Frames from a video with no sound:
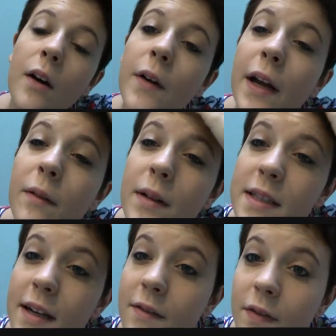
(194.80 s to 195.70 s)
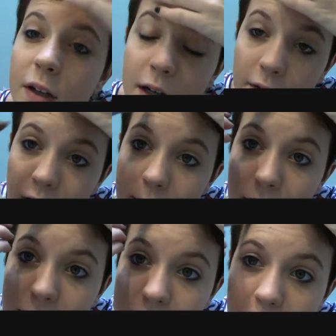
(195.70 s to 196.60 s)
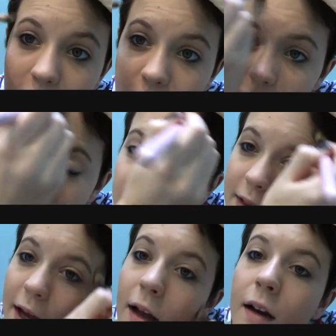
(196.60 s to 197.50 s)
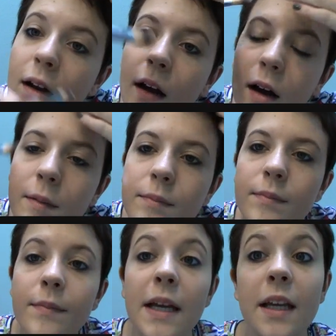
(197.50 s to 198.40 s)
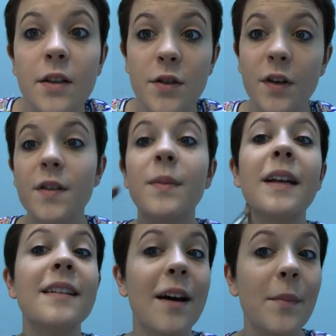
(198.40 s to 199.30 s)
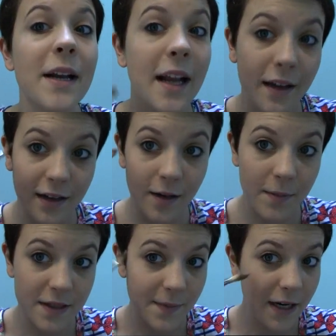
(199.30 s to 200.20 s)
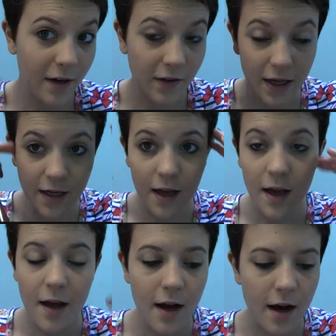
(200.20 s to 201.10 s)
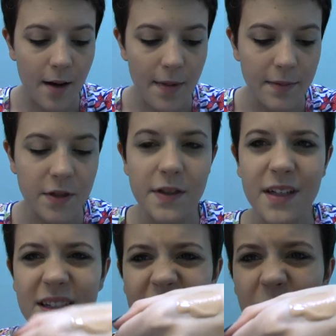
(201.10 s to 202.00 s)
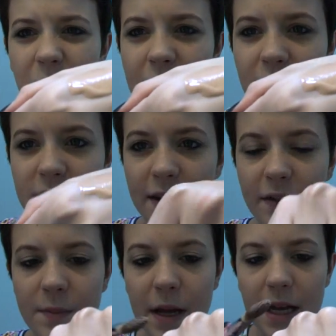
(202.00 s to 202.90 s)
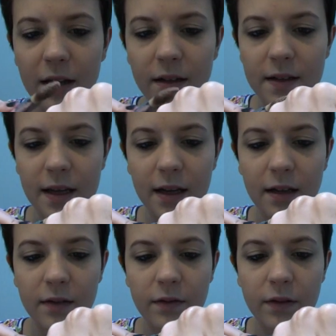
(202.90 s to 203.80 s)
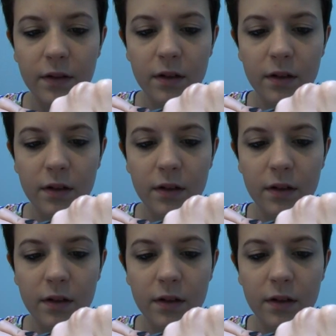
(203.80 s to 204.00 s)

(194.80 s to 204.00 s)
Okay, and once I've covered my entire face with that, making sure to blend down my neck and up into my hairline, I'm just going to take whatever's left on my hand, because I kind of